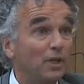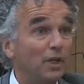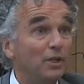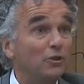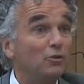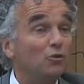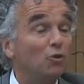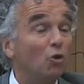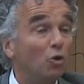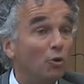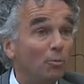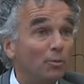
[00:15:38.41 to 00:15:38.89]

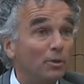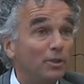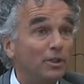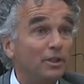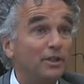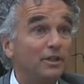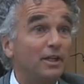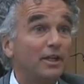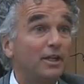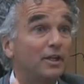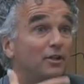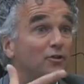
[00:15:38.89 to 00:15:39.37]
And
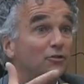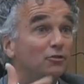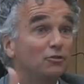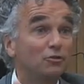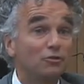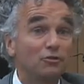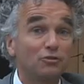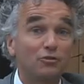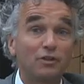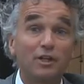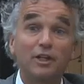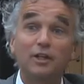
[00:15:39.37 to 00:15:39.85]
normally they can
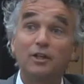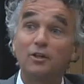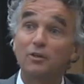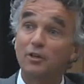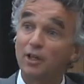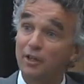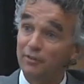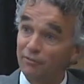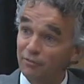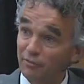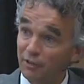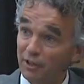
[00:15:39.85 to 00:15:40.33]
just say,
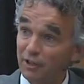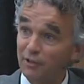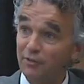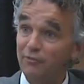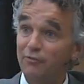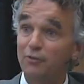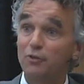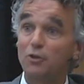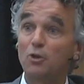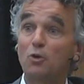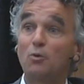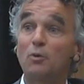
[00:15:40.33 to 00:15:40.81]
okay, thank
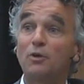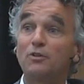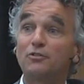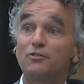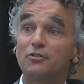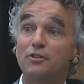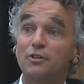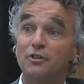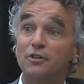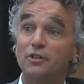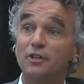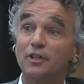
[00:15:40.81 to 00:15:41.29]
you for your
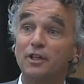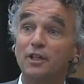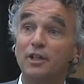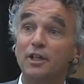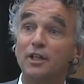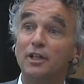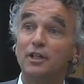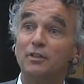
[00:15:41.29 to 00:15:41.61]
question.